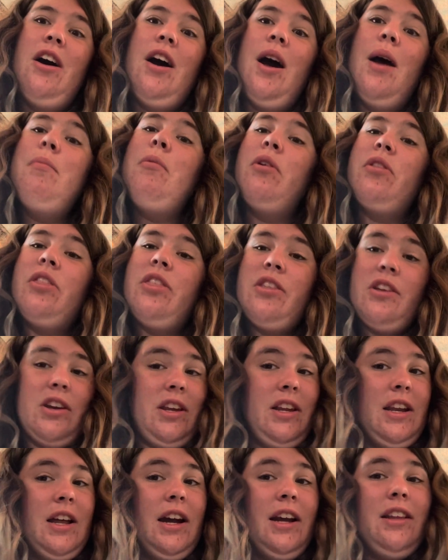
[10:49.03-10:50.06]
I'm on
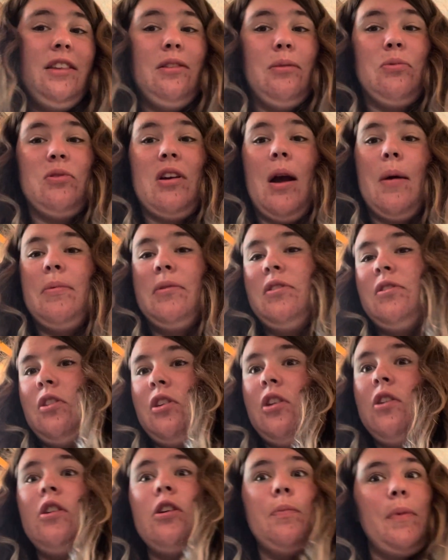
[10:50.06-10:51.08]
39 subscribers, so
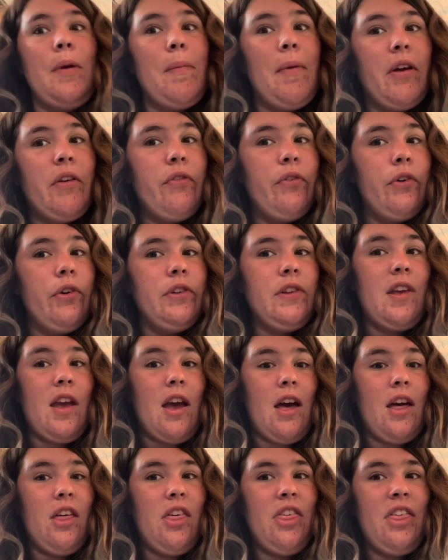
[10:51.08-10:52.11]
you could be my
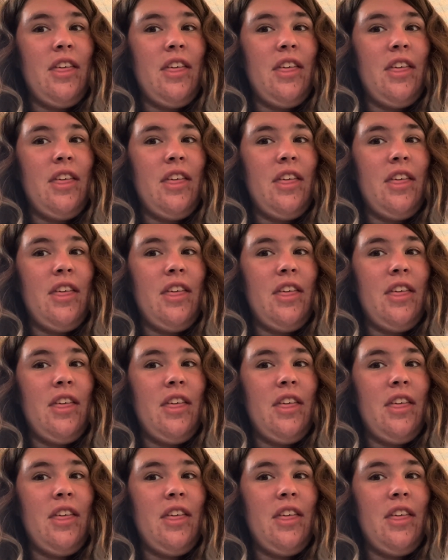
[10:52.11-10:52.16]
40th.